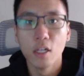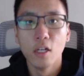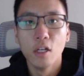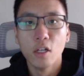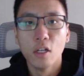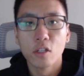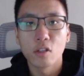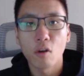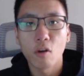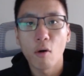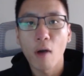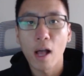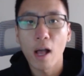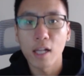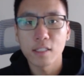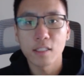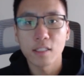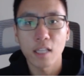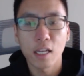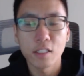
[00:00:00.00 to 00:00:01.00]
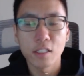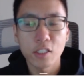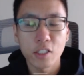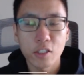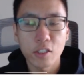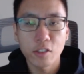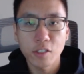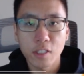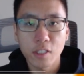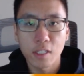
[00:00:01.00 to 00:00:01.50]
So as
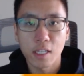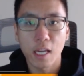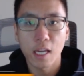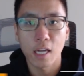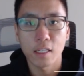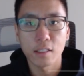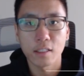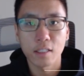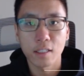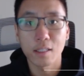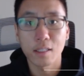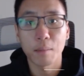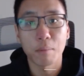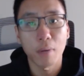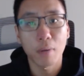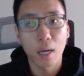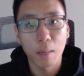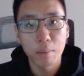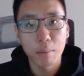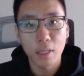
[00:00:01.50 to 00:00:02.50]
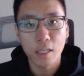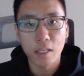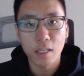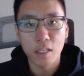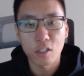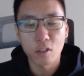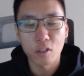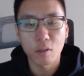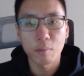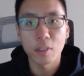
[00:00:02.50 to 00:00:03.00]
engineers in Canada, the public
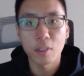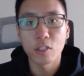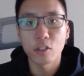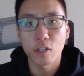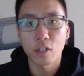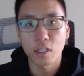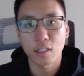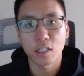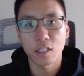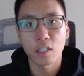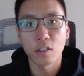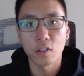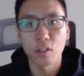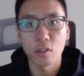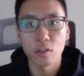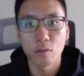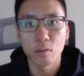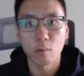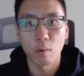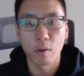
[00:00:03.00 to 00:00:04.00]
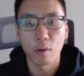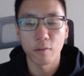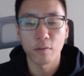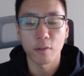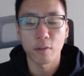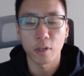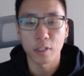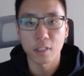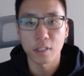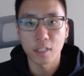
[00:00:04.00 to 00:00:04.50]
is gonna be trusting you with
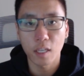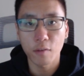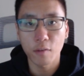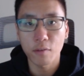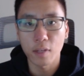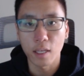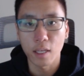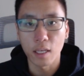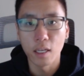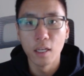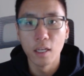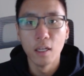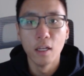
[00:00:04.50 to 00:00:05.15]
their safety.